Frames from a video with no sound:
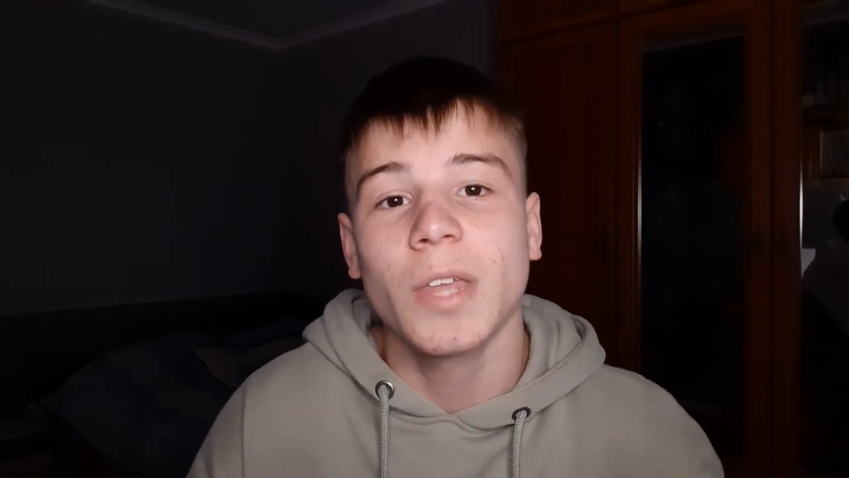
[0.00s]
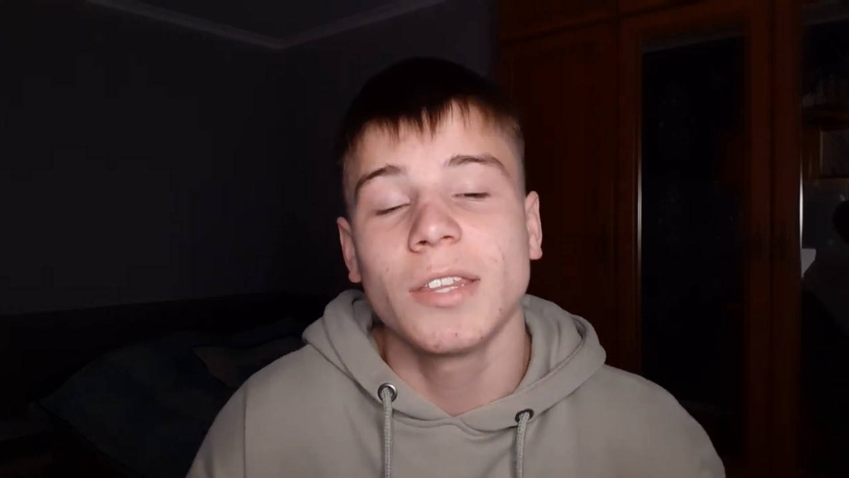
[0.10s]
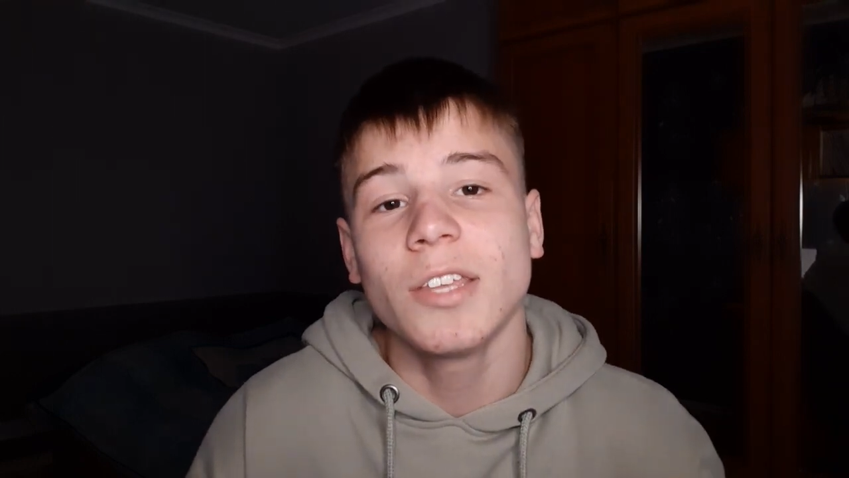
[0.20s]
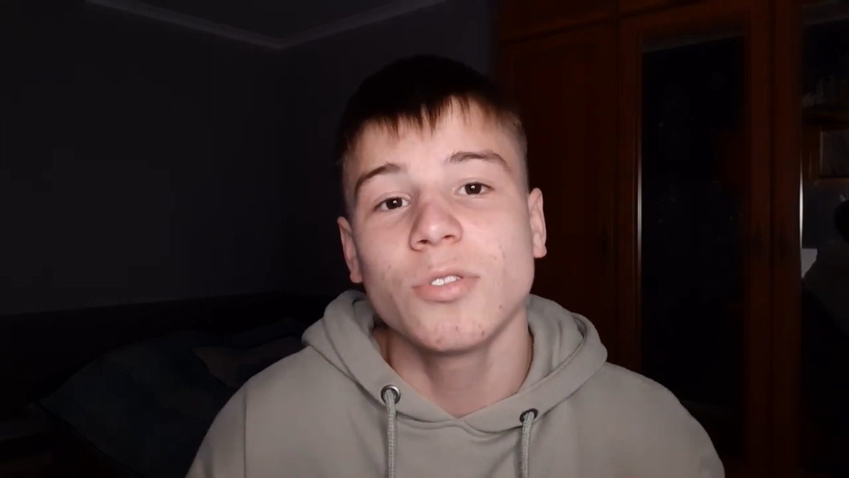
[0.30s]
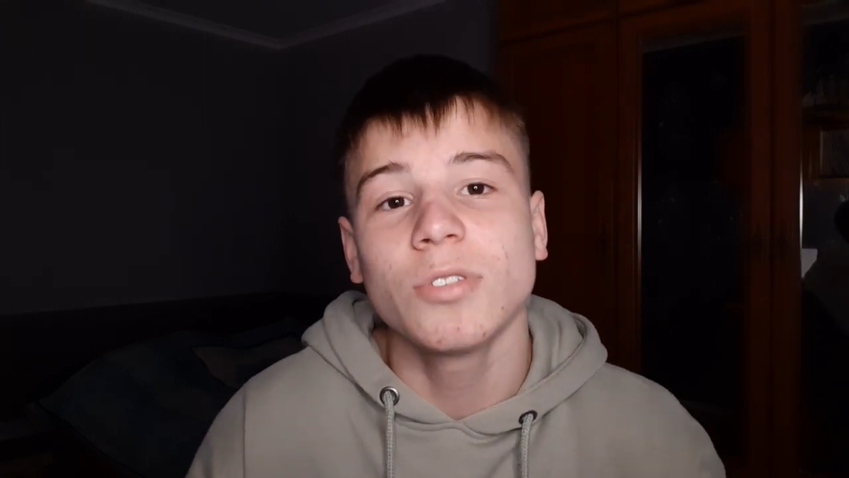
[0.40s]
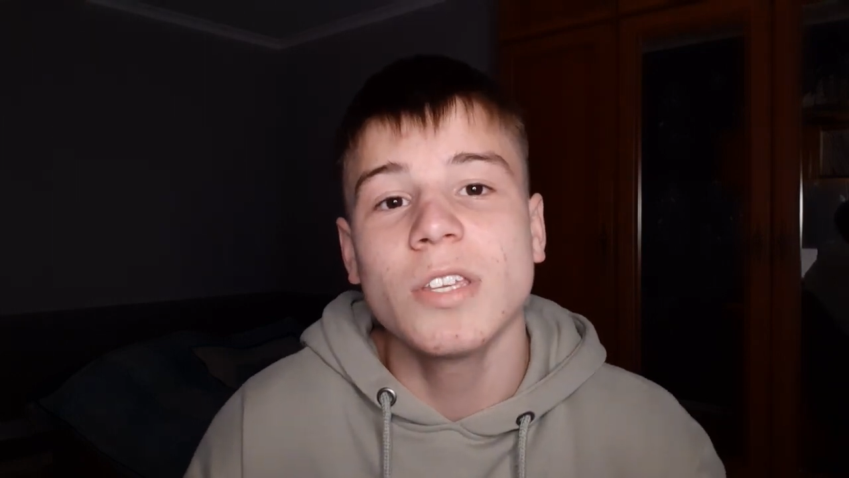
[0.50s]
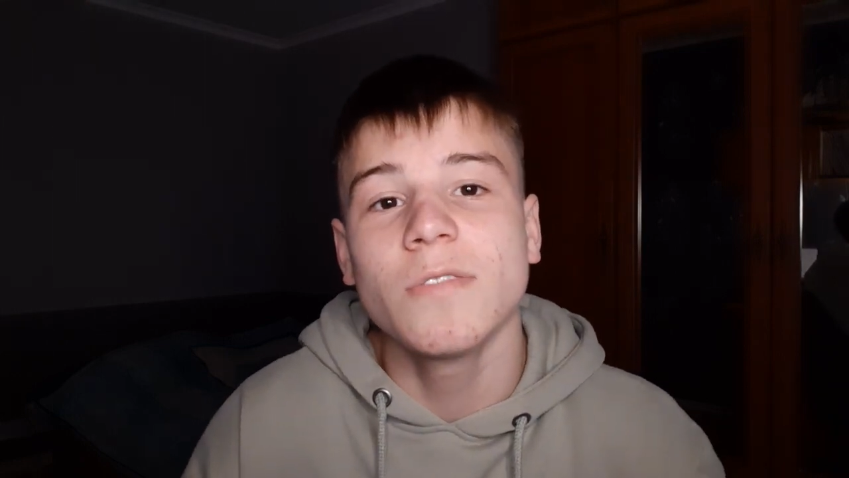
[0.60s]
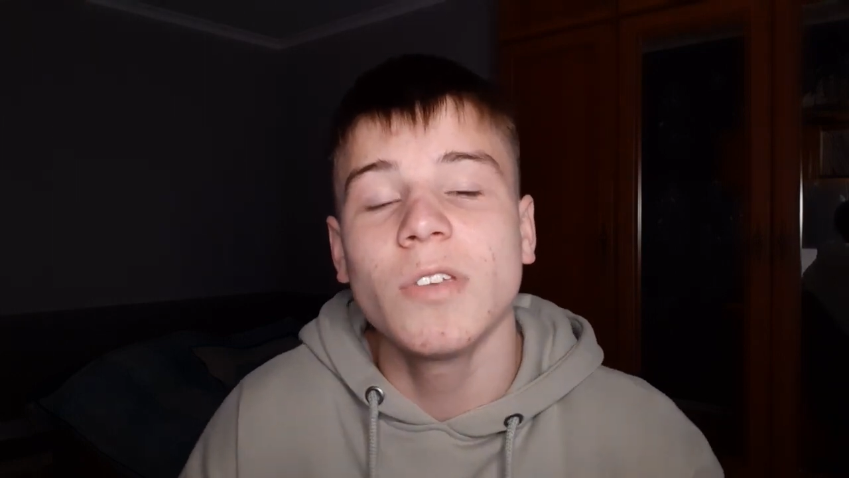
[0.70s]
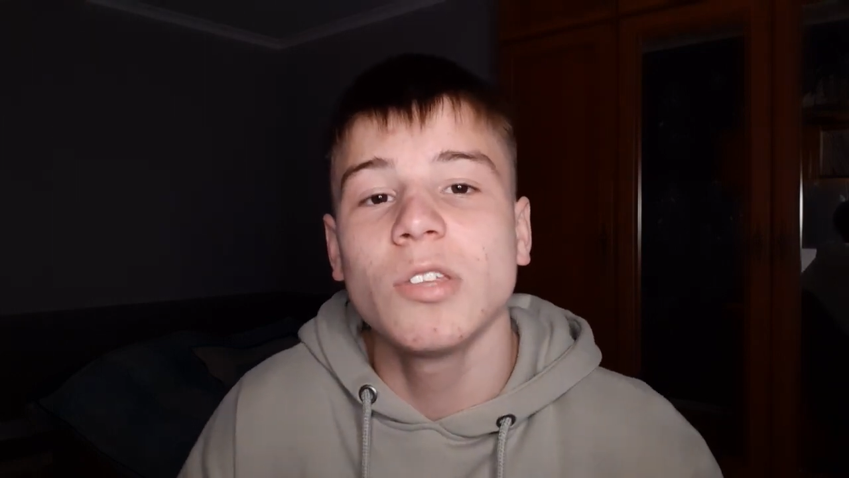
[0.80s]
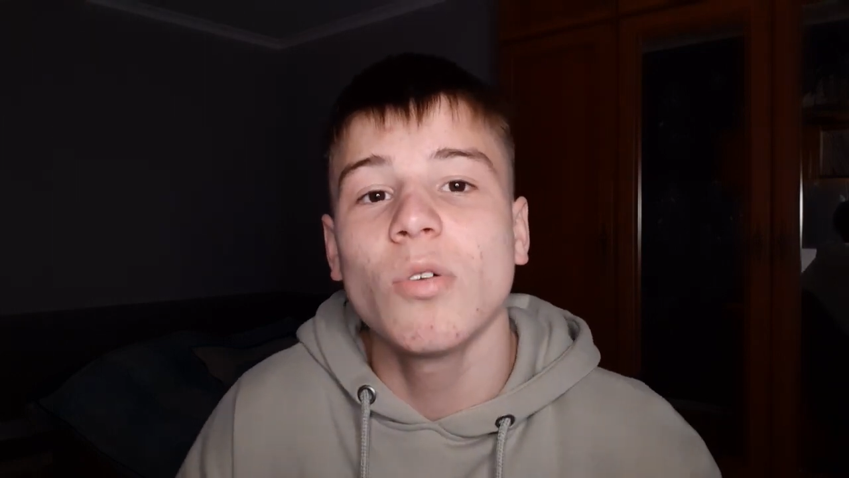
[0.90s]
and in this
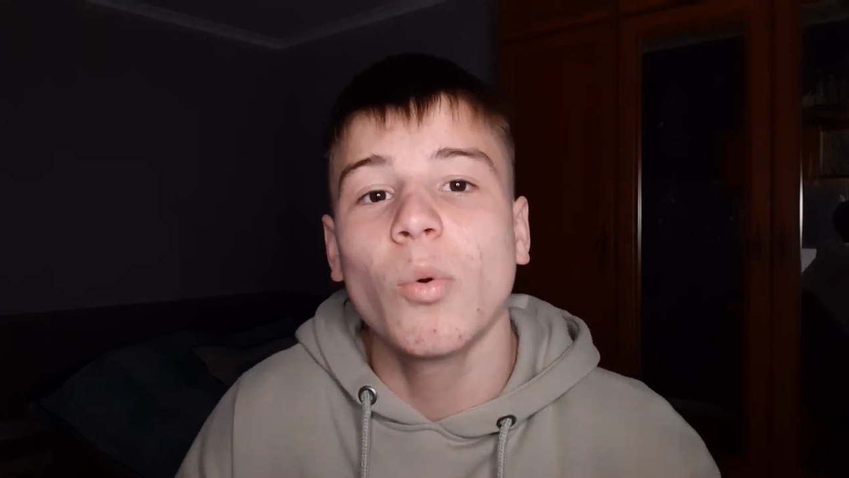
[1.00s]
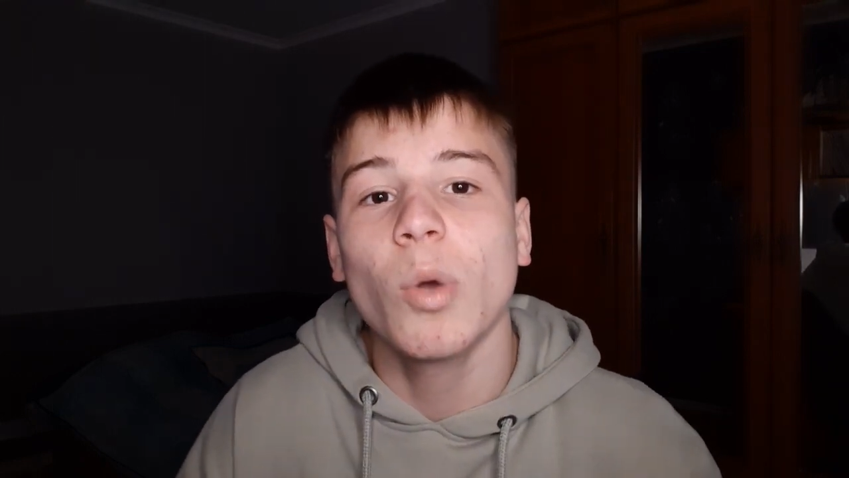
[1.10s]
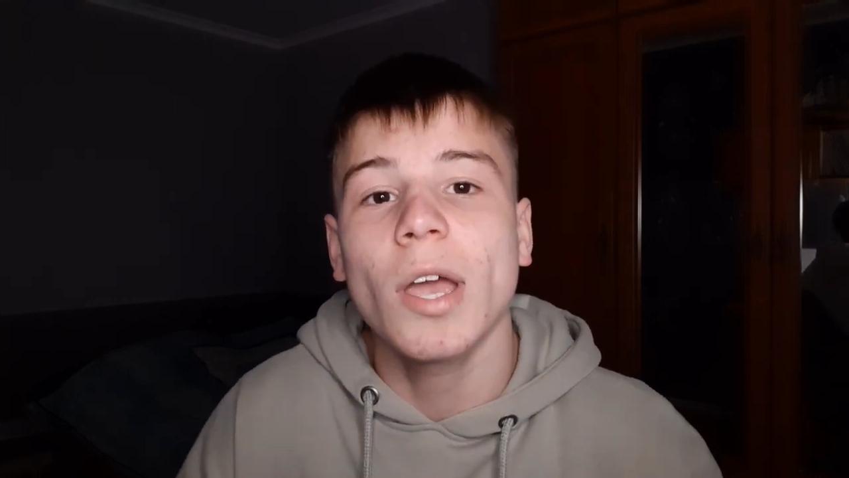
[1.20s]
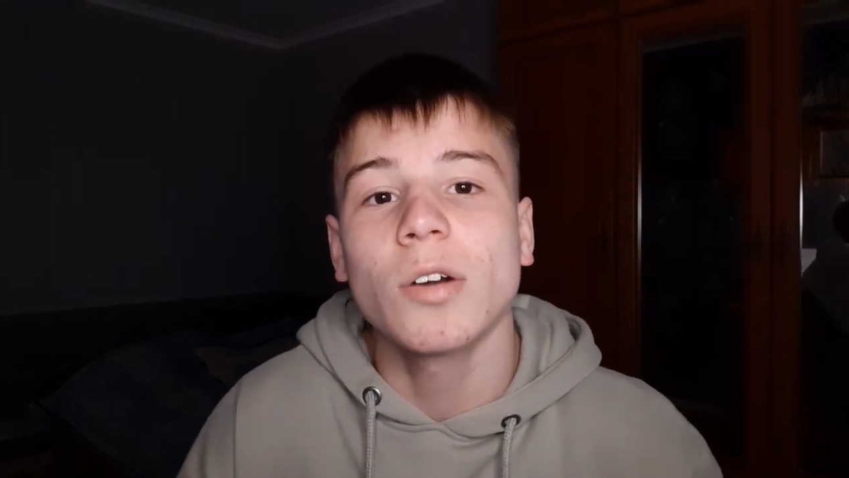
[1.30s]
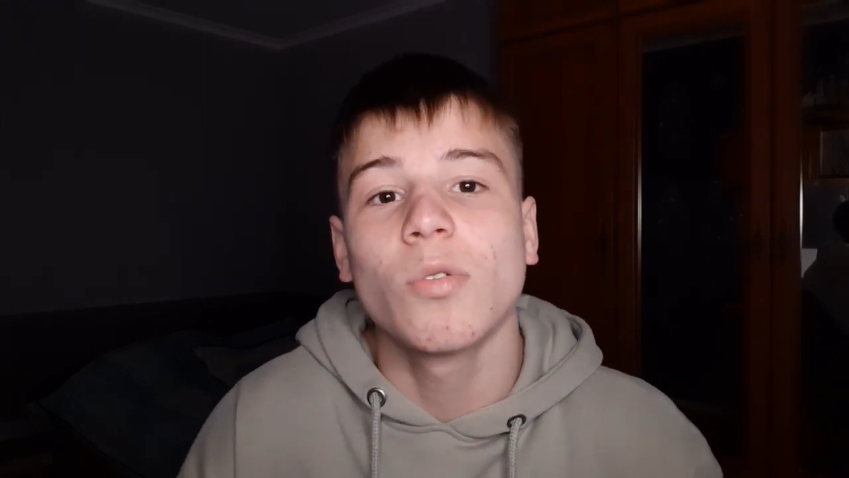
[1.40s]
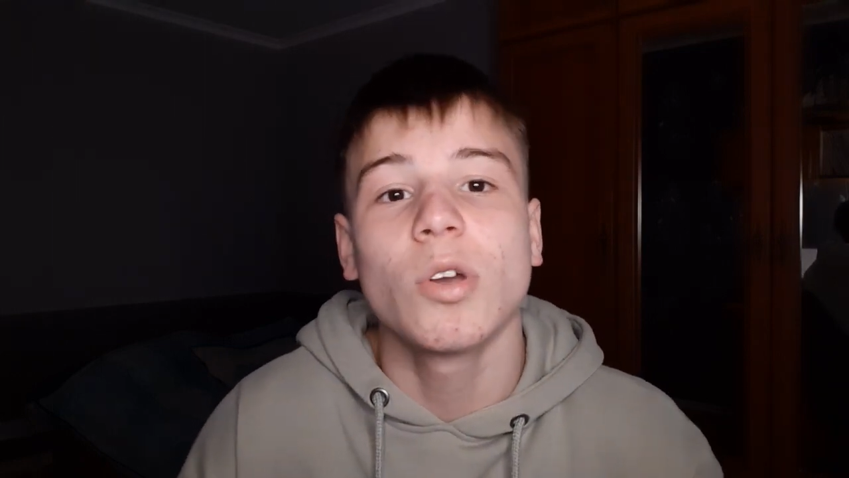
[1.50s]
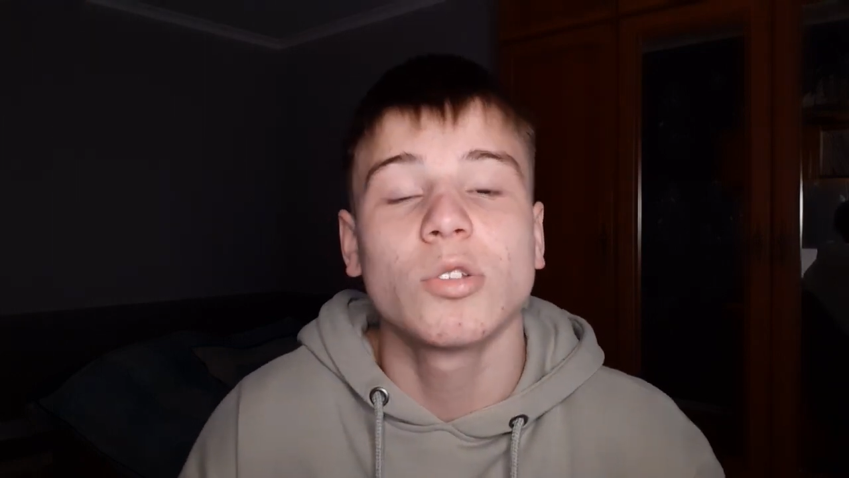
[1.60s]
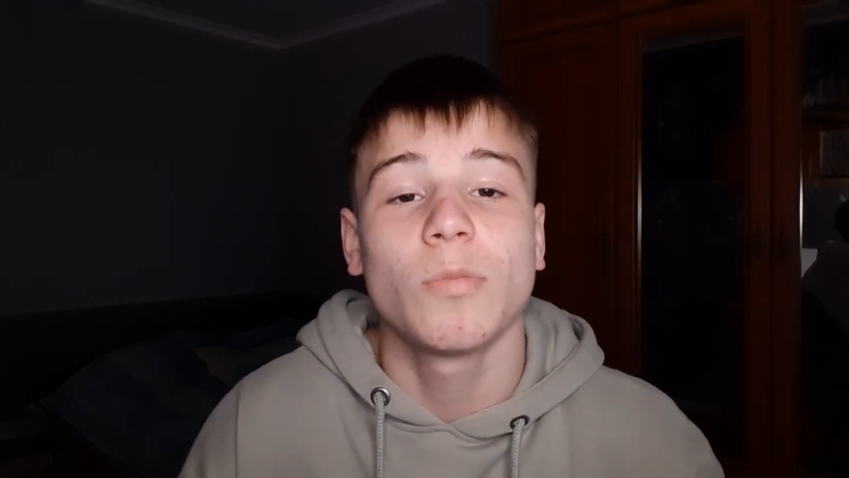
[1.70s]
video we are going